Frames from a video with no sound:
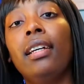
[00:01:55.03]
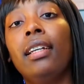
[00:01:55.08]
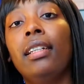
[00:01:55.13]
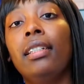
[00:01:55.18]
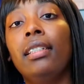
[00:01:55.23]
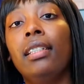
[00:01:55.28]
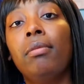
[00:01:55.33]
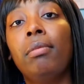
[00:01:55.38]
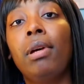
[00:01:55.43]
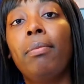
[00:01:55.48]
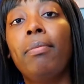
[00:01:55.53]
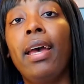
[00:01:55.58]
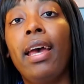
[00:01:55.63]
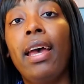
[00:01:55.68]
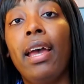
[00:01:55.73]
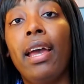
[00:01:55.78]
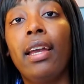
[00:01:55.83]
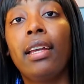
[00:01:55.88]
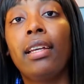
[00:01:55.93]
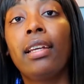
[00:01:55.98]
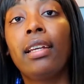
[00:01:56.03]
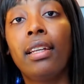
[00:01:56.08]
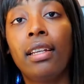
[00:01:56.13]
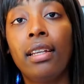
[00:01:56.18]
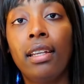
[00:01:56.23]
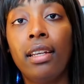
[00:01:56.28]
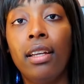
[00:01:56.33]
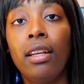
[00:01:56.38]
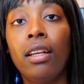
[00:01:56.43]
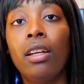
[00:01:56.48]
It's in my bag
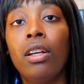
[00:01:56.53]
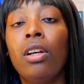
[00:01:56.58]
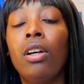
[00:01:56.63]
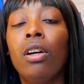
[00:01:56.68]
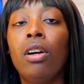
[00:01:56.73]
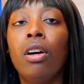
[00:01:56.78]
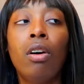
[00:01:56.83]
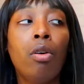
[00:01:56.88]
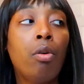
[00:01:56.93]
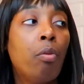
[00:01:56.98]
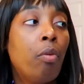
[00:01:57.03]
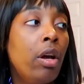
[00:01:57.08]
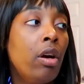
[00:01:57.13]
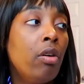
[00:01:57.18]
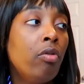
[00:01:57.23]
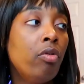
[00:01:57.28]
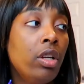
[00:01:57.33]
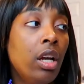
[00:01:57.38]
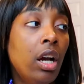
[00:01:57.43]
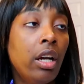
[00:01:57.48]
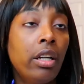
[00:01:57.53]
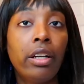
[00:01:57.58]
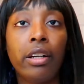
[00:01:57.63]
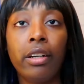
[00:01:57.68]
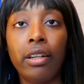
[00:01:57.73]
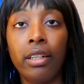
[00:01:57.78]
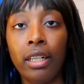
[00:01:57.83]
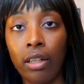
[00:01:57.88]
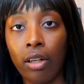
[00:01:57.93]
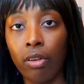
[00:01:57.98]
way over yonder
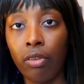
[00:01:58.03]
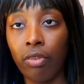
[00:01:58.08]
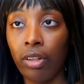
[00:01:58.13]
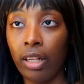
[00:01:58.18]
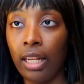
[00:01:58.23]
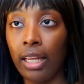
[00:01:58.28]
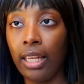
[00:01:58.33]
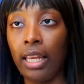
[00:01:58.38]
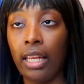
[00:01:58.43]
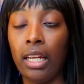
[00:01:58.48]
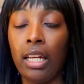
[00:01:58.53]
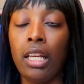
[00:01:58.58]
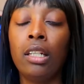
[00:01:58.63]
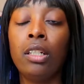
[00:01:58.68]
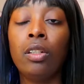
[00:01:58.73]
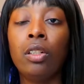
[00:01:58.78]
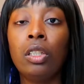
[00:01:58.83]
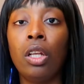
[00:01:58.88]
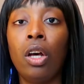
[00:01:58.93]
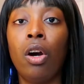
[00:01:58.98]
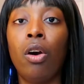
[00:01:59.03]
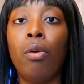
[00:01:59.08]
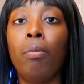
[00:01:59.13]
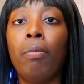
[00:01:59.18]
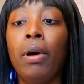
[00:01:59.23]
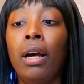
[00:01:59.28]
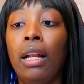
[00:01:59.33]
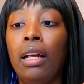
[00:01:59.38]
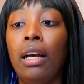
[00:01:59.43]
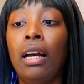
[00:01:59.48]
and I don't feel like getting it. So,
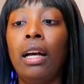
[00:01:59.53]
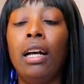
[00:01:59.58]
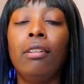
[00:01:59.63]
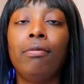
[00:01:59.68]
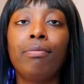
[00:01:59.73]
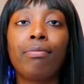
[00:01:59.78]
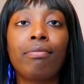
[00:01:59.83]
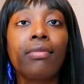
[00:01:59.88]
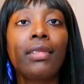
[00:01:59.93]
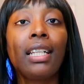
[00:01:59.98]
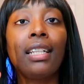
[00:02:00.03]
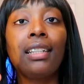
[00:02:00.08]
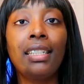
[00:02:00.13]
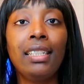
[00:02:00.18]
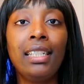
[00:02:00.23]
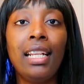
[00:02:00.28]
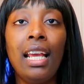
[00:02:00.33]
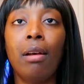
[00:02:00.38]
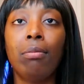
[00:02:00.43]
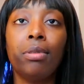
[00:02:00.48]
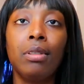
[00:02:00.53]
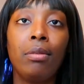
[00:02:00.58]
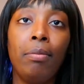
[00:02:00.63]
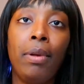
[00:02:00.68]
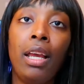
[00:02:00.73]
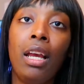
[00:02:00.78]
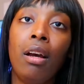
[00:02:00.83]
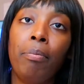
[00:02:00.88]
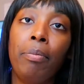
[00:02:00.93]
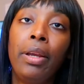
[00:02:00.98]
but um, the stamps,
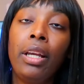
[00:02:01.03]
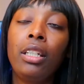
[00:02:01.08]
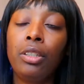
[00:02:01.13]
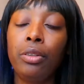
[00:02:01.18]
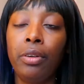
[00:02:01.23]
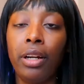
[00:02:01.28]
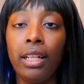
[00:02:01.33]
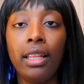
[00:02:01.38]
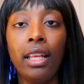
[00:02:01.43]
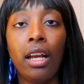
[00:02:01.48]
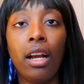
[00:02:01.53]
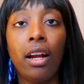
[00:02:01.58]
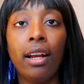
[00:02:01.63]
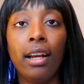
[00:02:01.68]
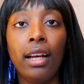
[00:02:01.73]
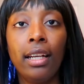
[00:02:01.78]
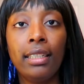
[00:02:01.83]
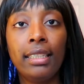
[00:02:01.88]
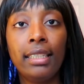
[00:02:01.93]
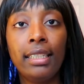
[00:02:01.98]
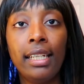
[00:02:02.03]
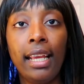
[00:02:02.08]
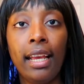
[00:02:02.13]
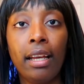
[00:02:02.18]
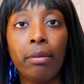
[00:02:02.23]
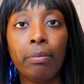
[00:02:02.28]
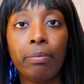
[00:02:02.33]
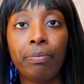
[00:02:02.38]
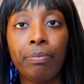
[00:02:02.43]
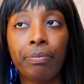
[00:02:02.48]
bam, picture right there, a uh,
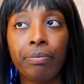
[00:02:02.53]
stamp.